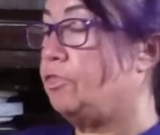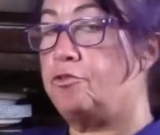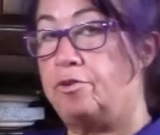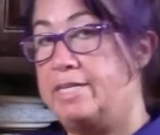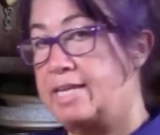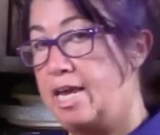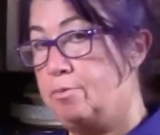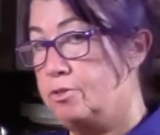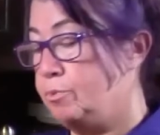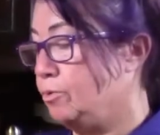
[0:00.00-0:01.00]
3
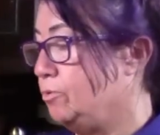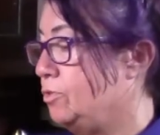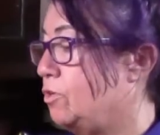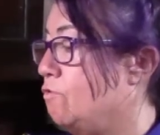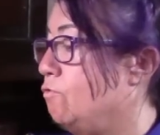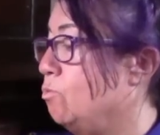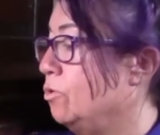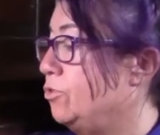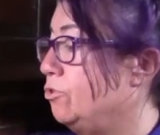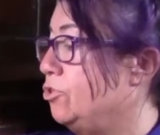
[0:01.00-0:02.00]
tablespoons of
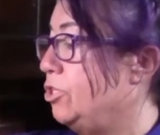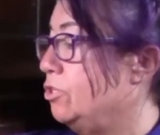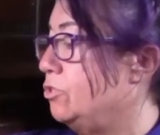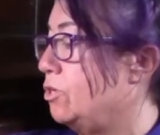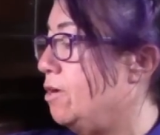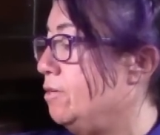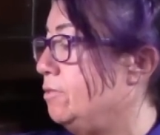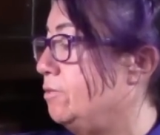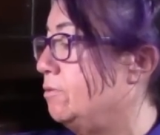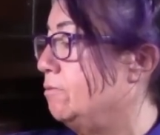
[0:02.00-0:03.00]
Worcestershire
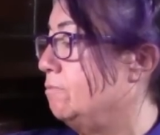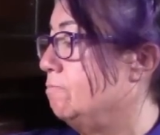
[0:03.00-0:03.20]
sauce.